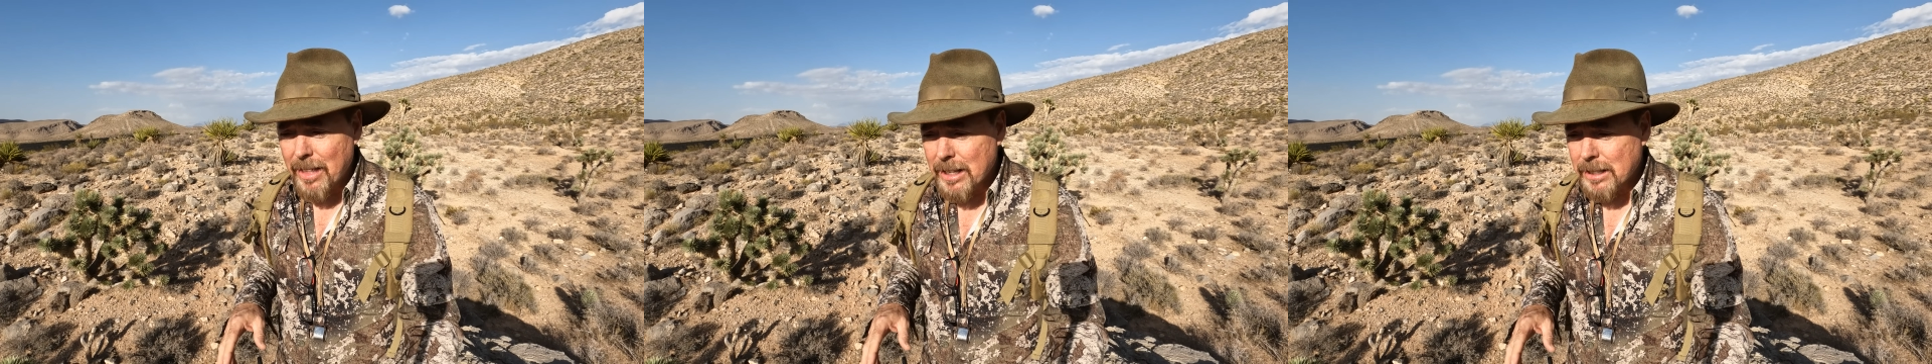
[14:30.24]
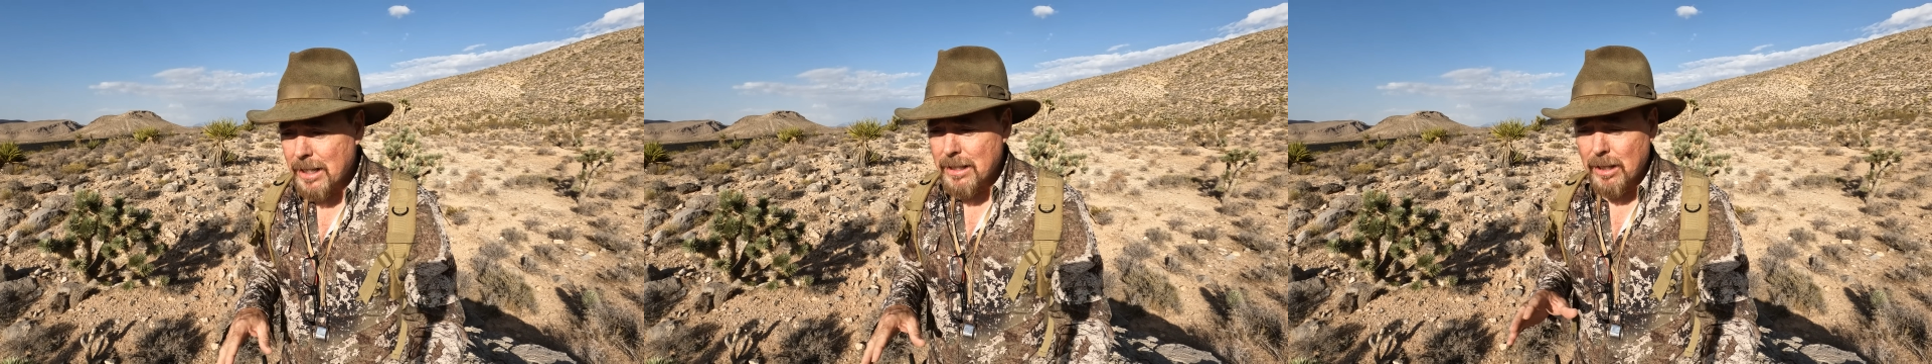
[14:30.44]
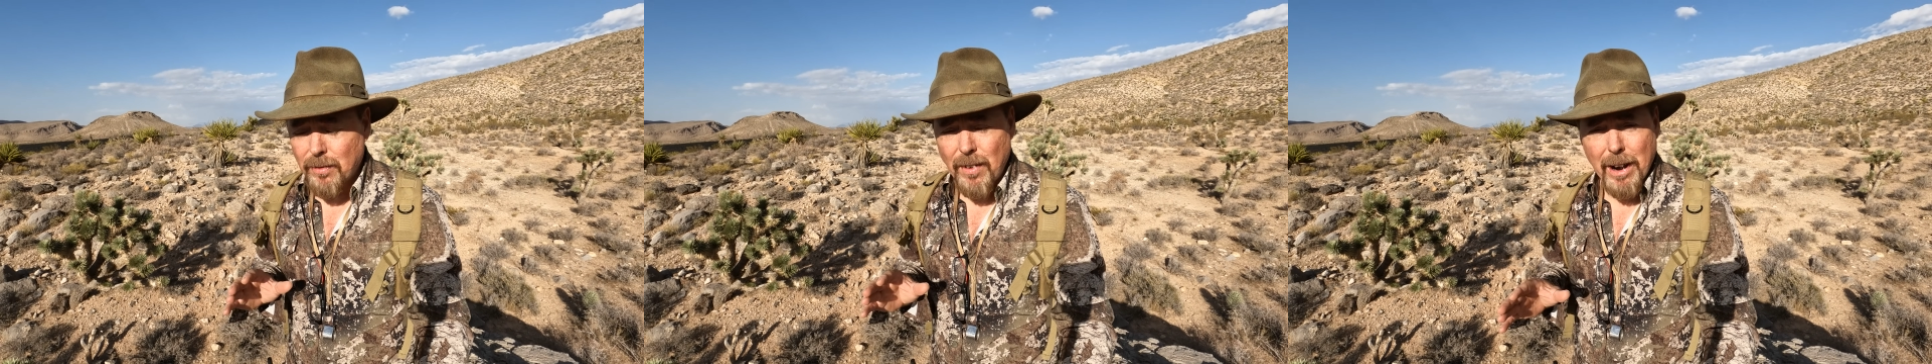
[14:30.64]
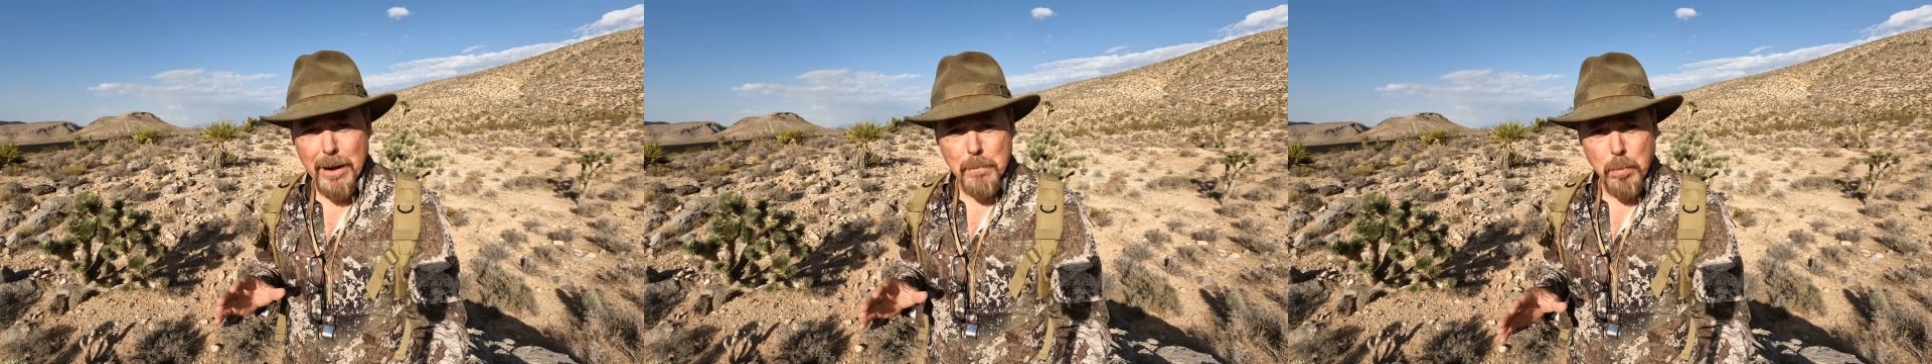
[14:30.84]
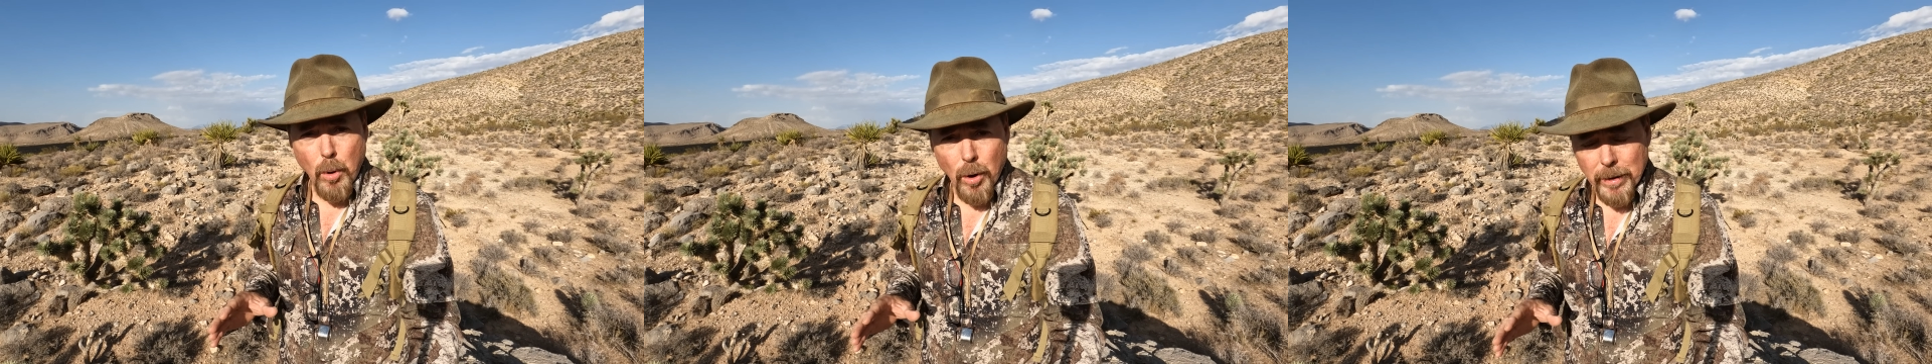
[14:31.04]
you this because it's very
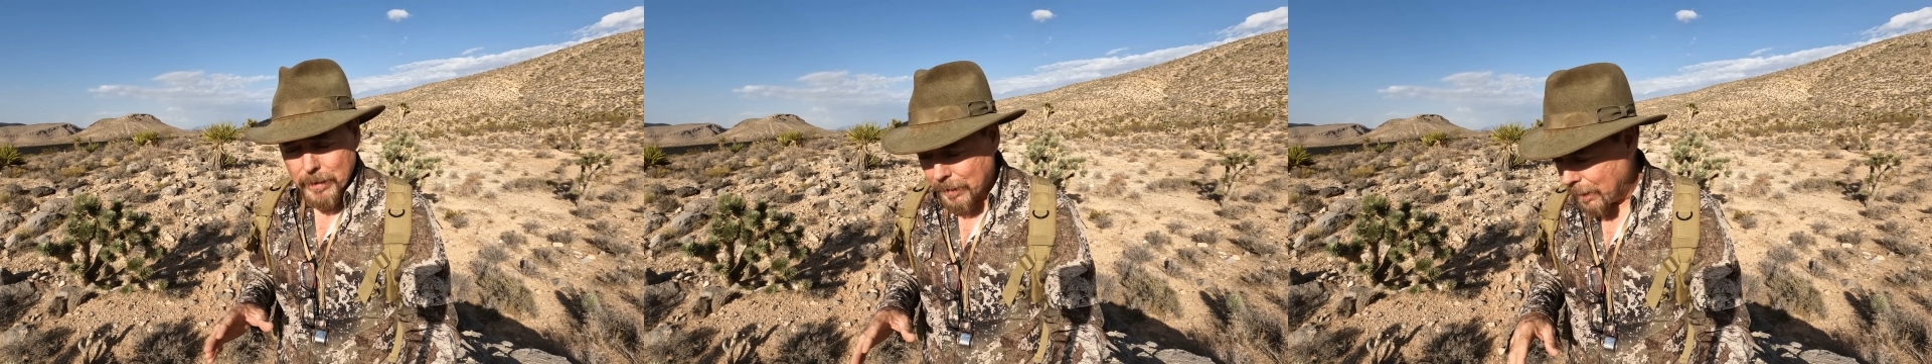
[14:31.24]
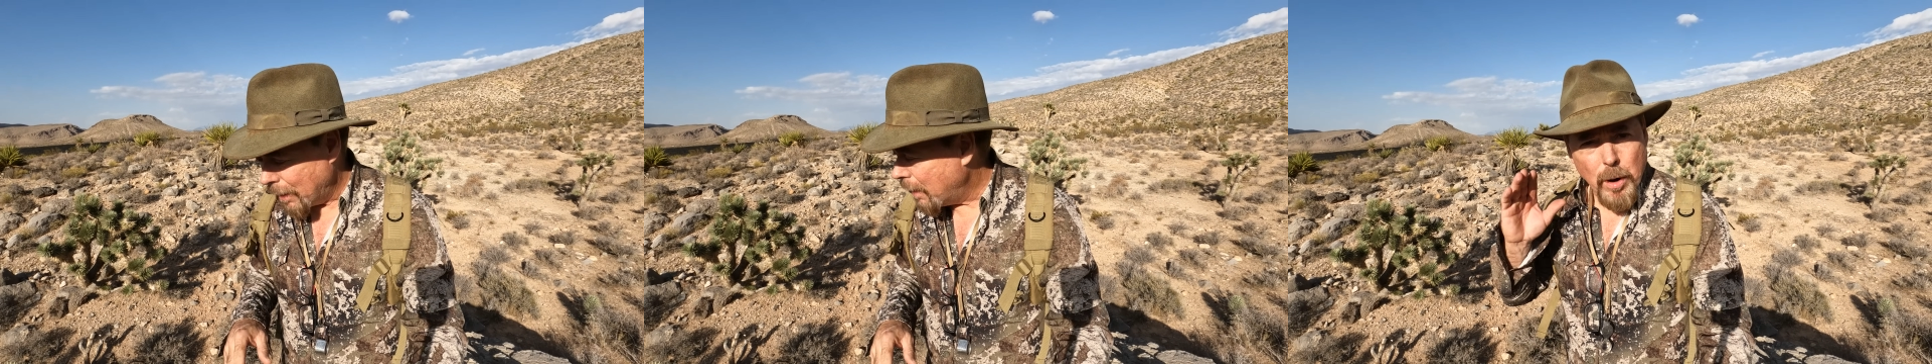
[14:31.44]
important.